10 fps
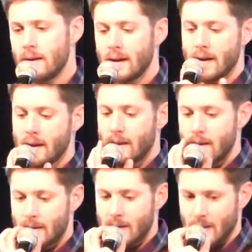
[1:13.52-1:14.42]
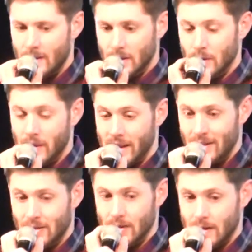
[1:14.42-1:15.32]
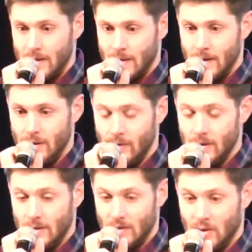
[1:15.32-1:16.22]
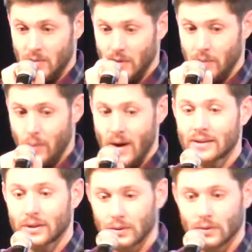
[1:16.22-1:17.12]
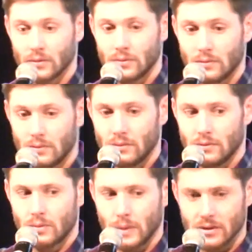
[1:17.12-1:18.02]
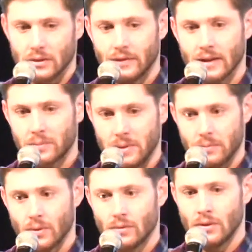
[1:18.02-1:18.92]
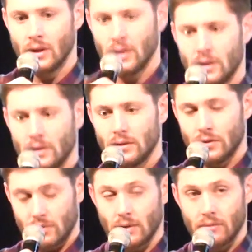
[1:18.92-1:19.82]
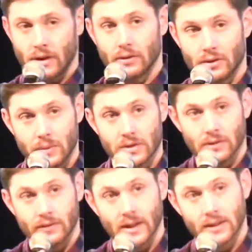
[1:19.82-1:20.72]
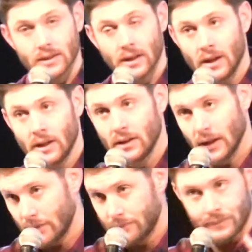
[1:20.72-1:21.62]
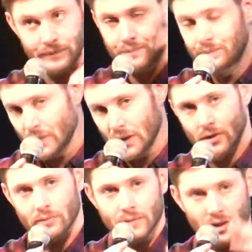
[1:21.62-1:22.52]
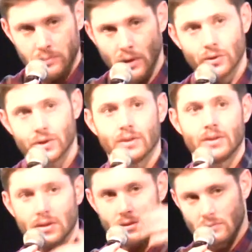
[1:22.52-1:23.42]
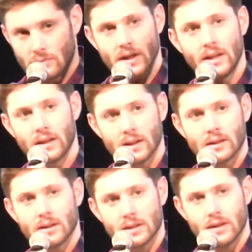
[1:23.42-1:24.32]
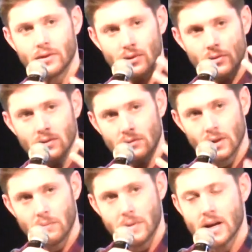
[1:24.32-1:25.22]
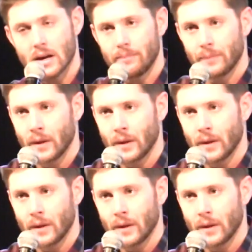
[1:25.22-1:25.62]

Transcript: And so that's good. As far as the practical special effects people, just our regular special effects, like, you know, explosions and anything that doesn't have to do with, you know, makeup.